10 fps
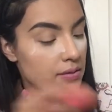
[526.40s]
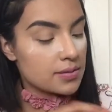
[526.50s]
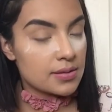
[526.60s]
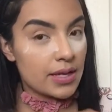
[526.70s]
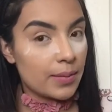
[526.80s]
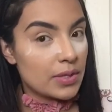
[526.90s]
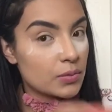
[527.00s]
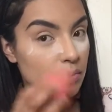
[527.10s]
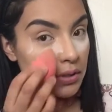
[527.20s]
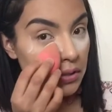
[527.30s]
same as
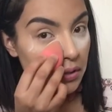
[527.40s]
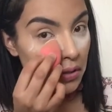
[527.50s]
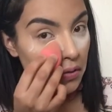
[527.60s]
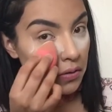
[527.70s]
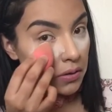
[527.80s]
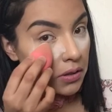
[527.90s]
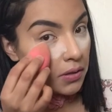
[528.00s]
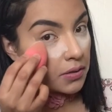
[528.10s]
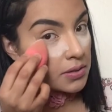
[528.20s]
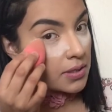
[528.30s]
we did on the
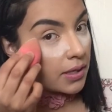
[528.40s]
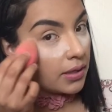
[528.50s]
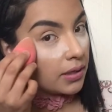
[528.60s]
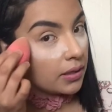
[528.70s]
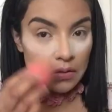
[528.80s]
other side.